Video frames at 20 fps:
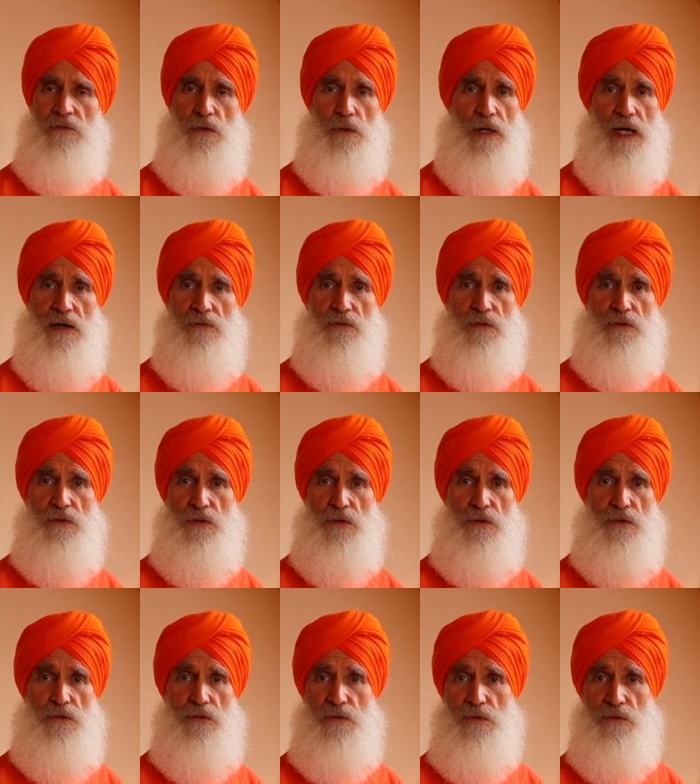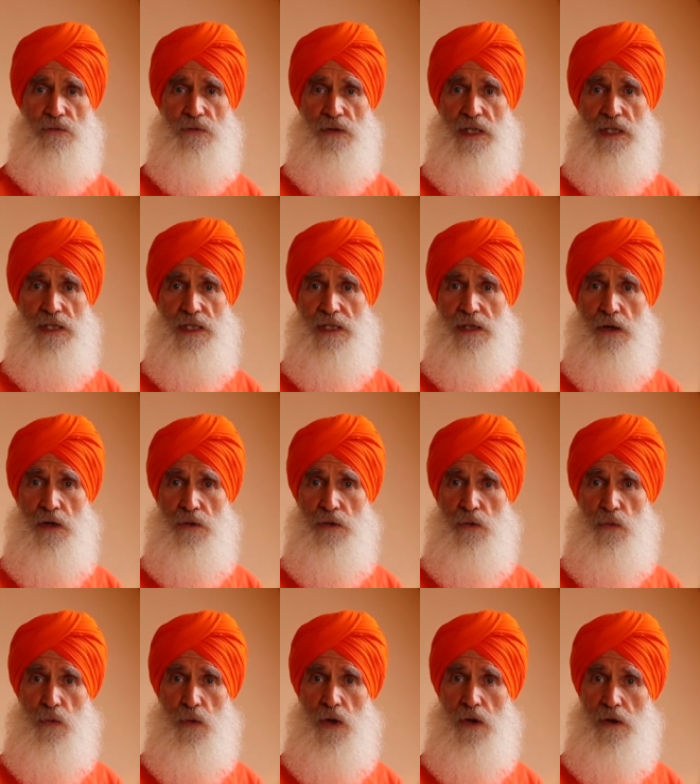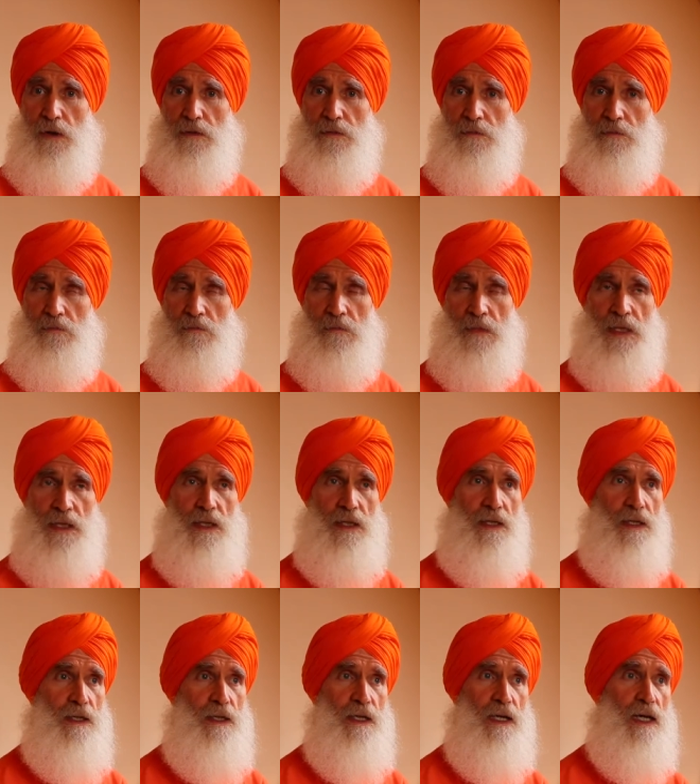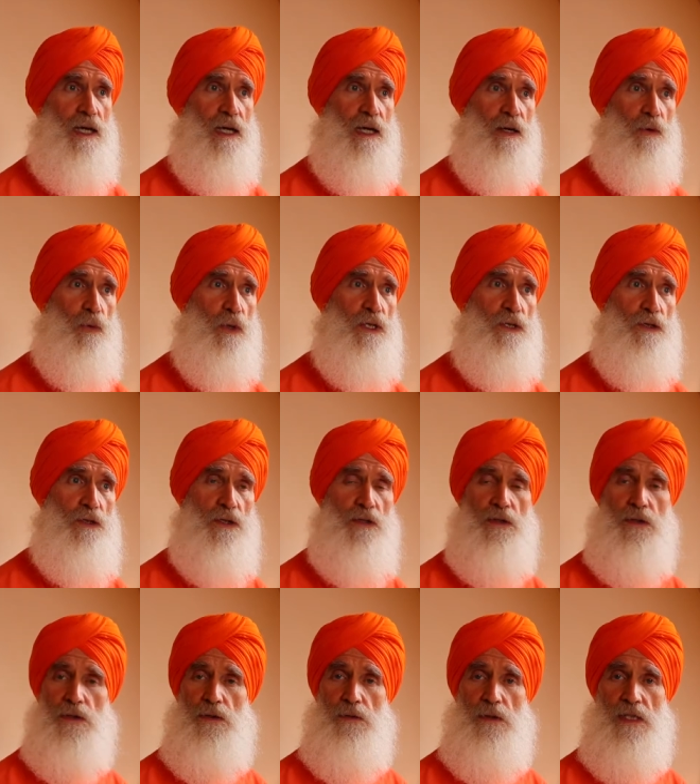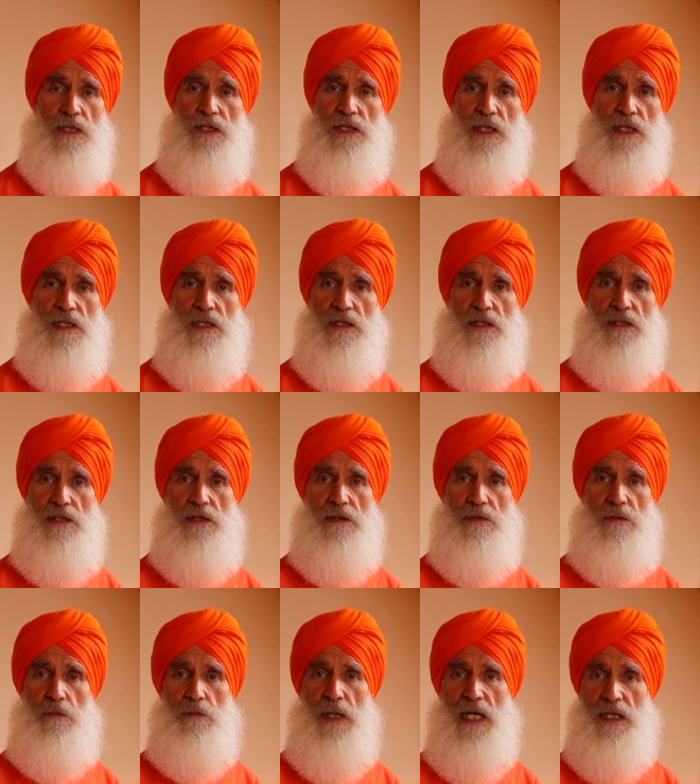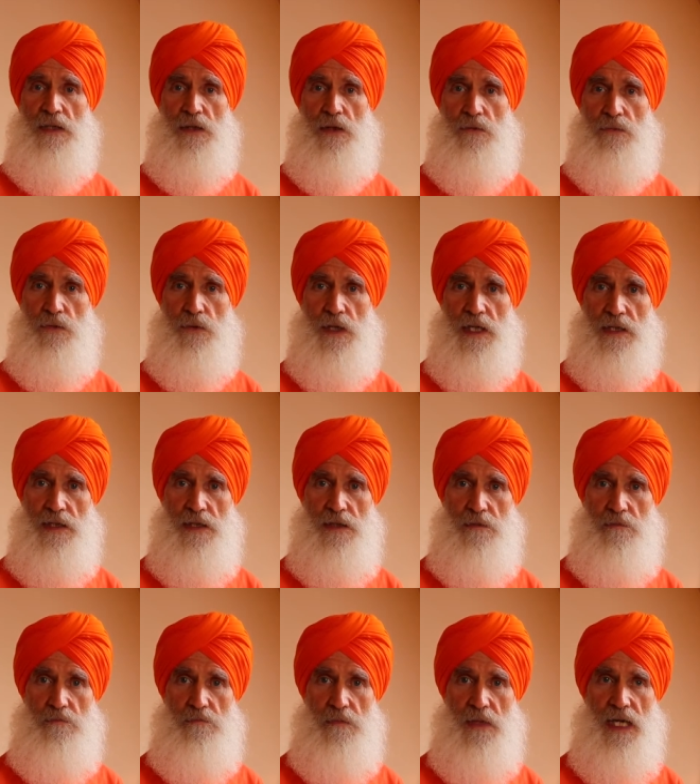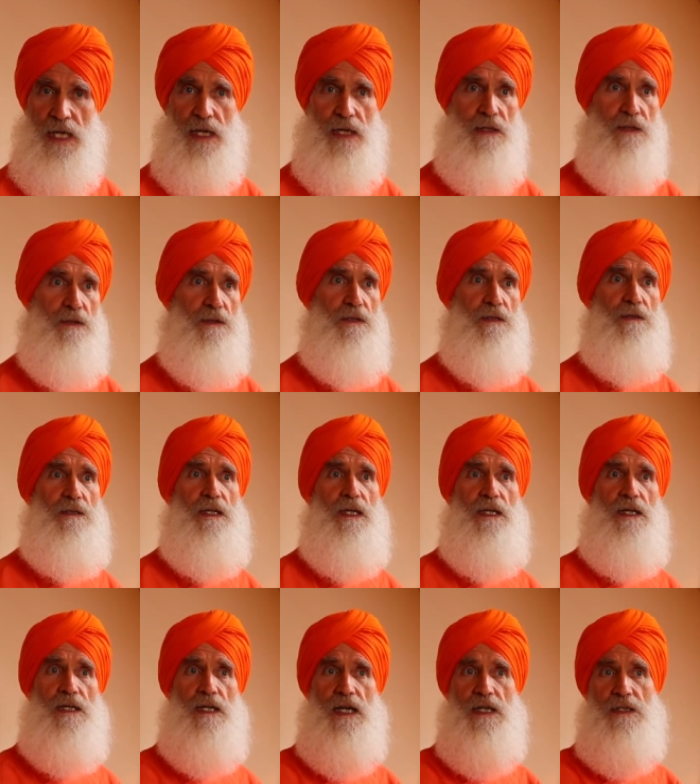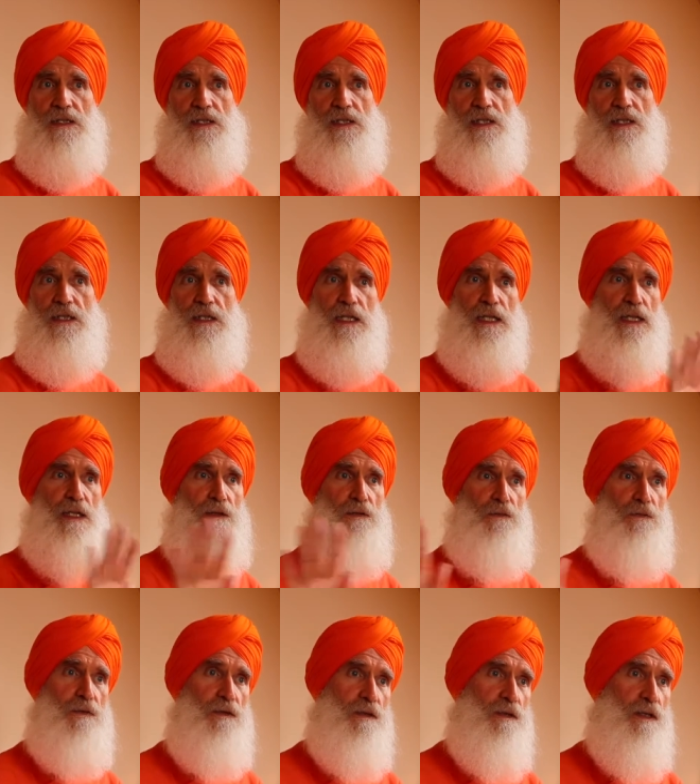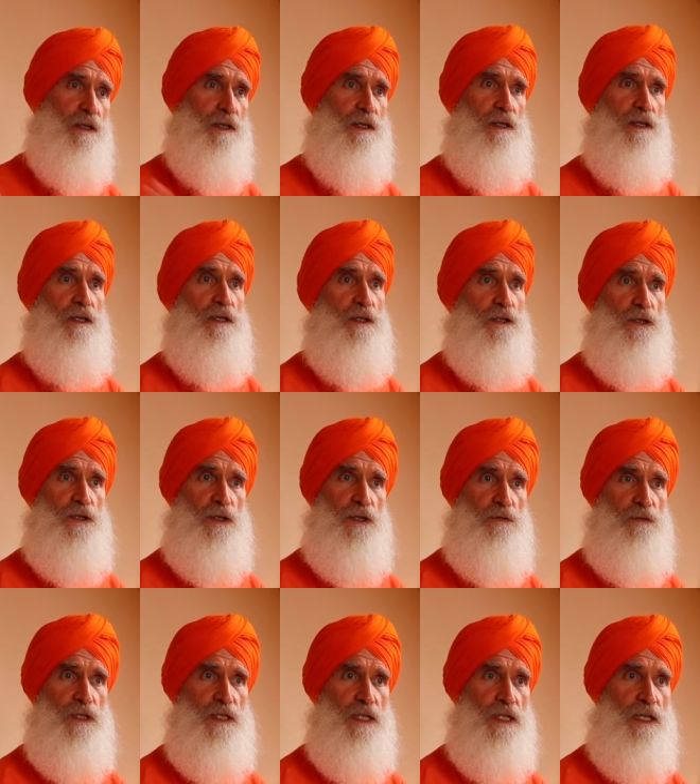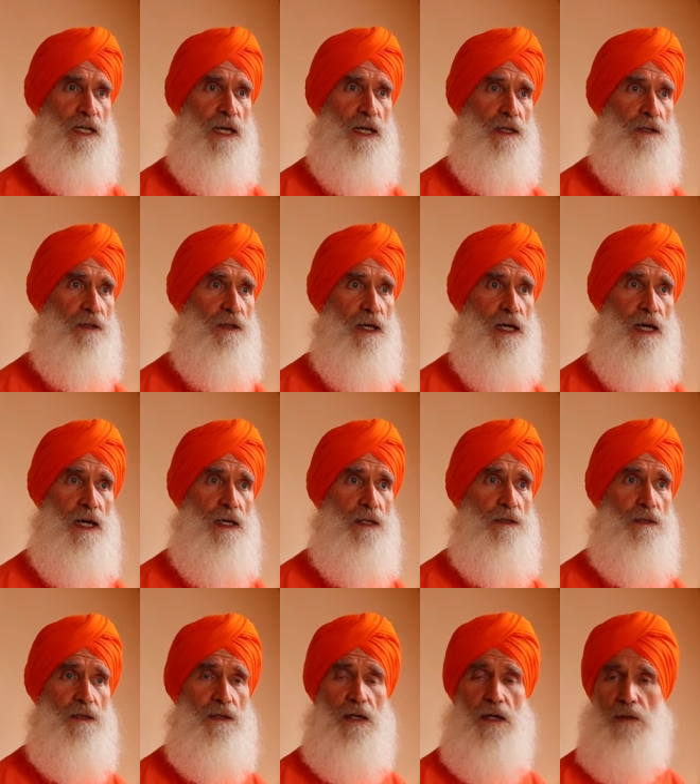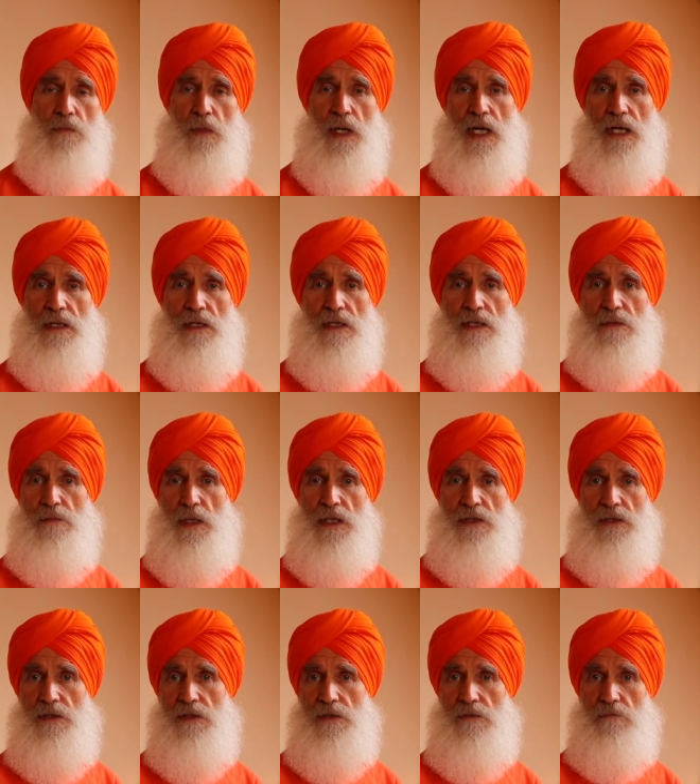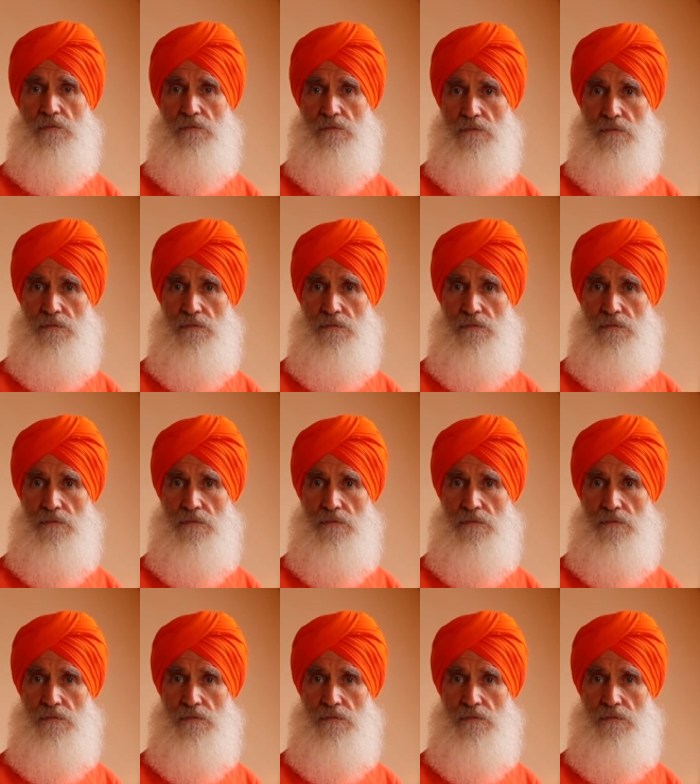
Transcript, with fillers: if you have graffiti on the wall, uh, what you can do is just paint over it and get a nice clean surface again. And our mind is much